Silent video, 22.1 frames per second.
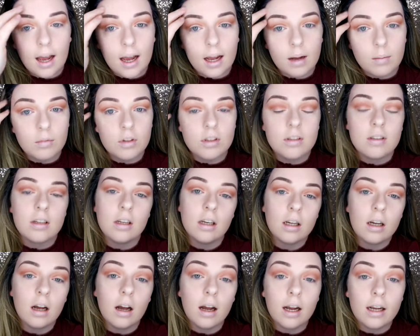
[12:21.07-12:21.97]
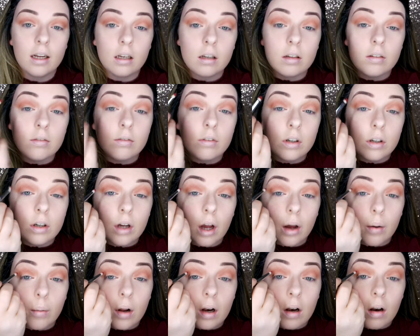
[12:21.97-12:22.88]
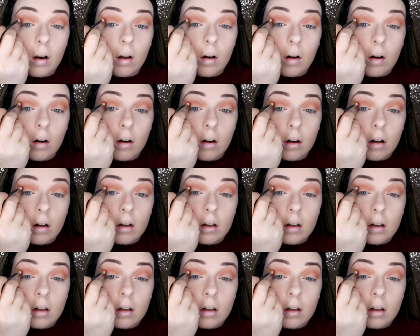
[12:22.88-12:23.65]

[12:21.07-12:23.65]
I'm just going to kind of go along